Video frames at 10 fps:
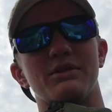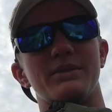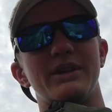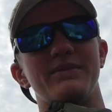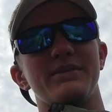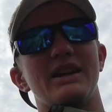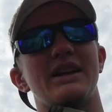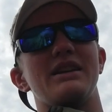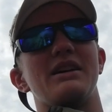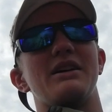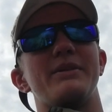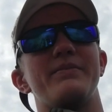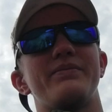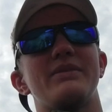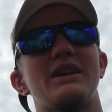bit, and
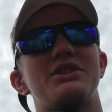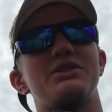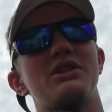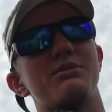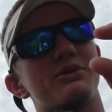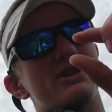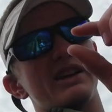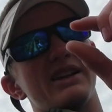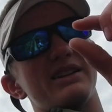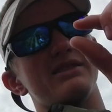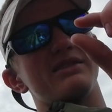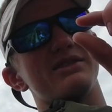it's super thin